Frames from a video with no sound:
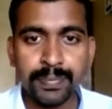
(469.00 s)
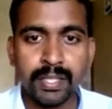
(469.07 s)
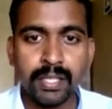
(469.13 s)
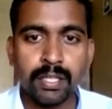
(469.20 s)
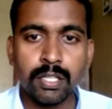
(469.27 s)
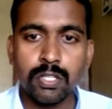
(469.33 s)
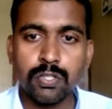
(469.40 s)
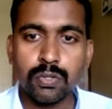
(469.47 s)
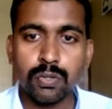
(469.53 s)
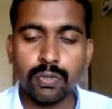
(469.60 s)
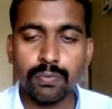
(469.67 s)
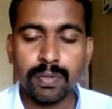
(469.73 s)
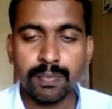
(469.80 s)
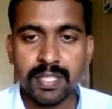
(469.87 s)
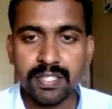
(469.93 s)
So
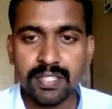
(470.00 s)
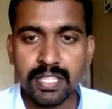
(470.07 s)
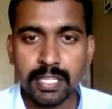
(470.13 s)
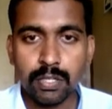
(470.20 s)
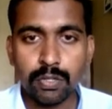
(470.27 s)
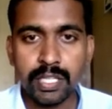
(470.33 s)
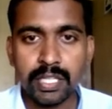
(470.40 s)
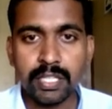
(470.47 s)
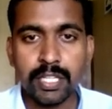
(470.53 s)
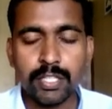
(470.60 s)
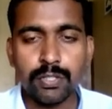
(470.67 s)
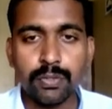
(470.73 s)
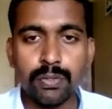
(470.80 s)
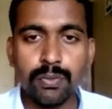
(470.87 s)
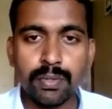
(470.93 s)
from this 0 degree
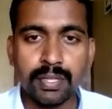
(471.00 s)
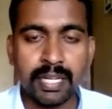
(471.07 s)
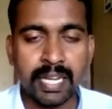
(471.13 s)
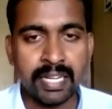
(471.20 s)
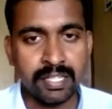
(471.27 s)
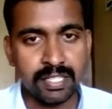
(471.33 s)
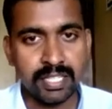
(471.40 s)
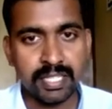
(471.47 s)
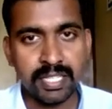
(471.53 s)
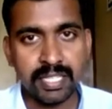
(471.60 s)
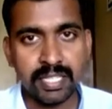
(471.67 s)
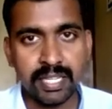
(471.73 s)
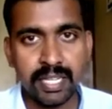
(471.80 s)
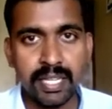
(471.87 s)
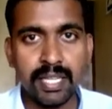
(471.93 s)
to 90
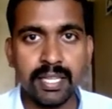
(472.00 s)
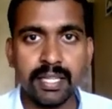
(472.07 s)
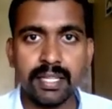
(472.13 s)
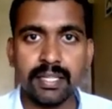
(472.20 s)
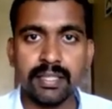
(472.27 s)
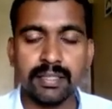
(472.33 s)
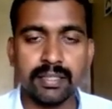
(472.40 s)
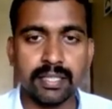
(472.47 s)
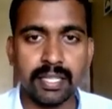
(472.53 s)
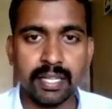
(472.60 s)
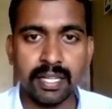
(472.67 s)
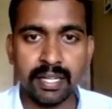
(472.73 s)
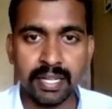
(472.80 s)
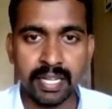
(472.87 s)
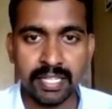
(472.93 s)
degree, there are
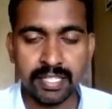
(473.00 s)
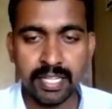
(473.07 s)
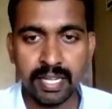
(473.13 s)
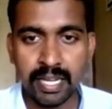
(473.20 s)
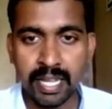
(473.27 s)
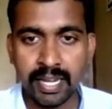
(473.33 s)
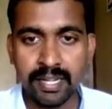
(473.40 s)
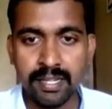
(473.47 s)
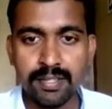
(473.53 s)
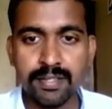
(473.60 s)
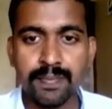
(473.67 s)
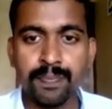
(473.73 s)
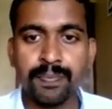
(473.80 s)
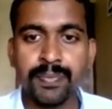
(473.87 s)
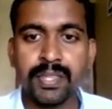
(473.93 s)
90
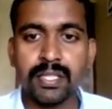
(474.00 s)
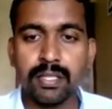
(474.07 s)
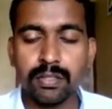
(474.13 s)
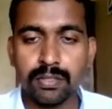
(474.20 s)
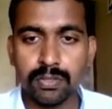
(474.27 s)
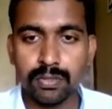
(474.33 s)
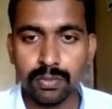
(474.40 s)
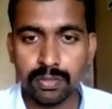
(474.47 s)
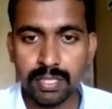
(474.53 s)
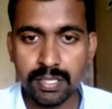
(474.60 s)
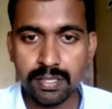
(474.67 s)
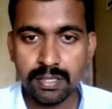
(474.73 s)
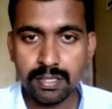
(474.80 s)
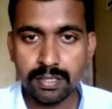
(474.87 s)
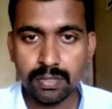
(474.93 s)
lines. So
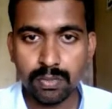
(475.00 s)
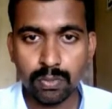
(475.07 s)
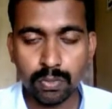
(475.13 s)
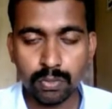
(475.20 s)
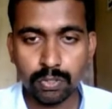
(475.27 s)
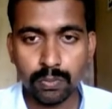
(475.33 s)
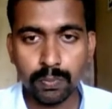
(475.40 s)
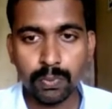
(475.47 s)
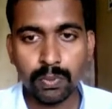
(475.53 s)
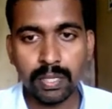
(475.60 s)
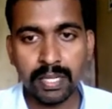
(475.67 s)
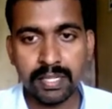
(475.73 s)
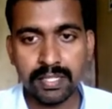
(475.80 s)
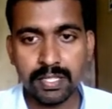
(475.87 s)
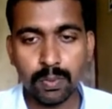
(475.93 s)
this north pole
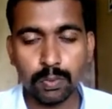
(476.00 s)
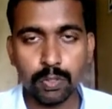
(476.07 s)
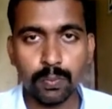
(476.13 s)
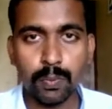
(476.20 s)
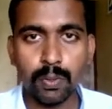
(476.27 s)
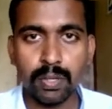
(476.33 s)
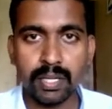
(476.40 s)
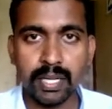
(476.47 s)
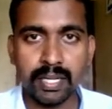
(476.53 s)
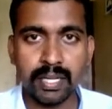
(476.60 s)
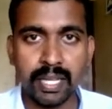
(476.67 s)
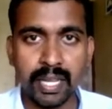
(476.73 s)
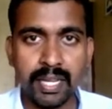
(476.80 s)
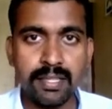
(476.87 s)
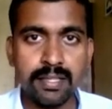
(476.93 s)
and south pole
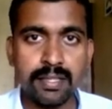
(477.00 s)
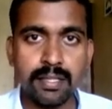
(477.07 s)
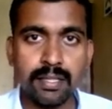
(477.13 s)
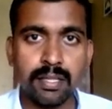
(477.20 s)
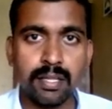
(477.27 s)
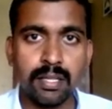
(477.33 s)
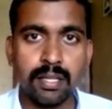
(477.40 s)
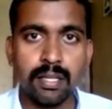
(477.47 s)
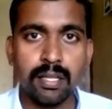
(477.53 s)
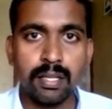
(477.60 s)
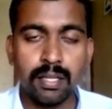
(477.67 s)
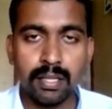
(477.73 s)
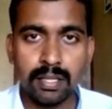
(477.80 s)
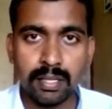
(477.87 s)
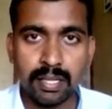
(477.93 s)
contains
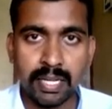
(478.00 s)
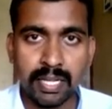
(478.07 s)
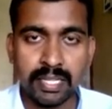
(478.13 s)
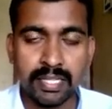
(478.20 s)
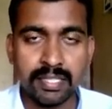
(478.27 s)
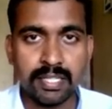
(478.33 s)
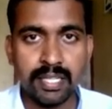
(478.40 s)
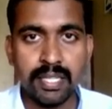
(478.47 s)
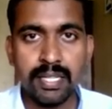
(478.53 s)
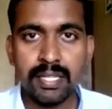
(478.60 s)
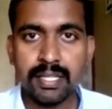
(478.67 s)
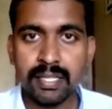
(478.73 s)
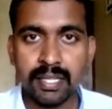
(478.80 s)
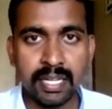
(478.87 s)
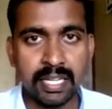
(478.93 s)
90
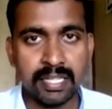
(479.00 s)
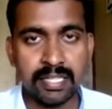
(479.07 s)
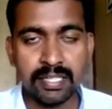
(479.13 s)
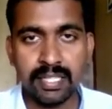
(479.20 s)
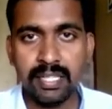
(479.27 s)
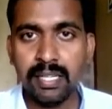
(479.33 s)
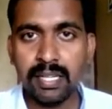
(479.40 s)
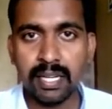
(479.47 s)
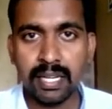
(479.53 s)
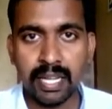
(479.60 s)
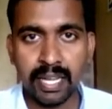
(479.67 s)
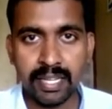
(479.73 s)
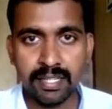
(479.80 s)
lines.